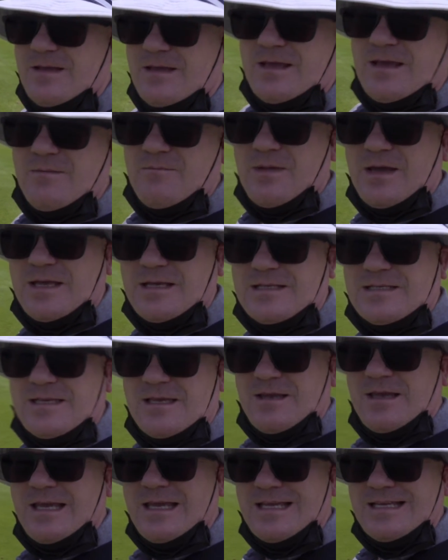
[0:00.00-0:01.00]
It makes
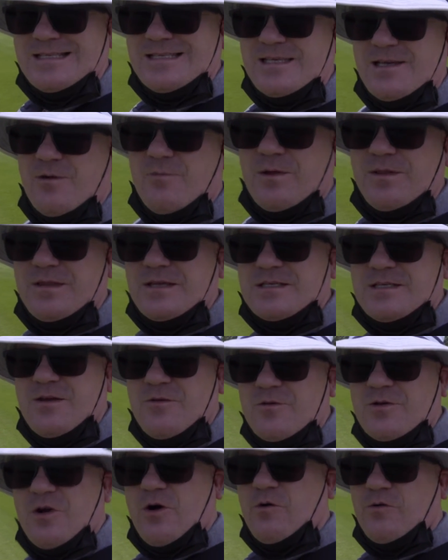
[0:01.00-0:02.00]
it easier when there's
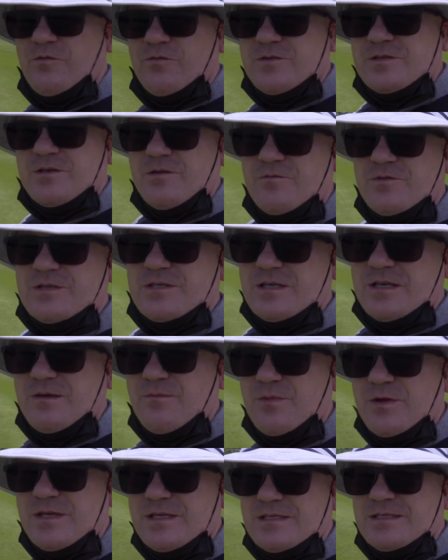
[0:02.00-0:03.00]
no golfers, obviously,
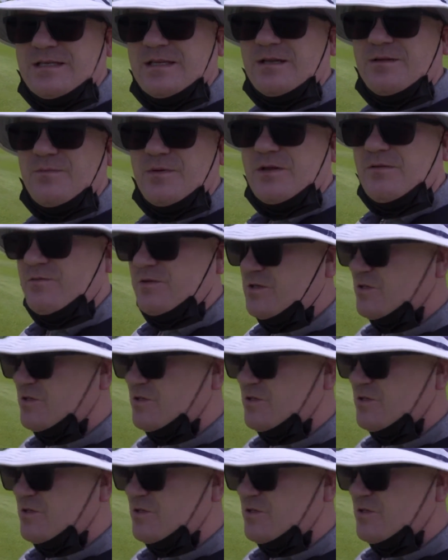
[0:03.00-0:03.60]
but it's still a bit of a